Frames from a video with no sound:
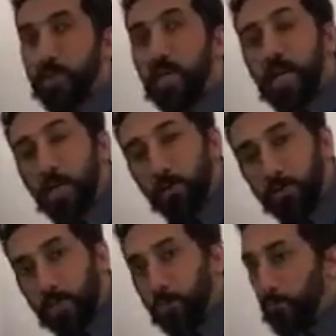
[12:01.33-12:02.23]
How does
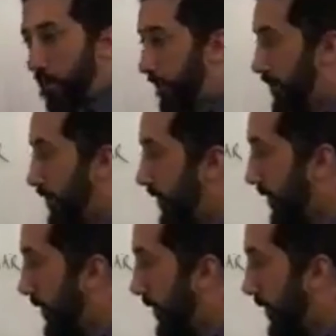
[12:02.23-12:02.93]
that morphology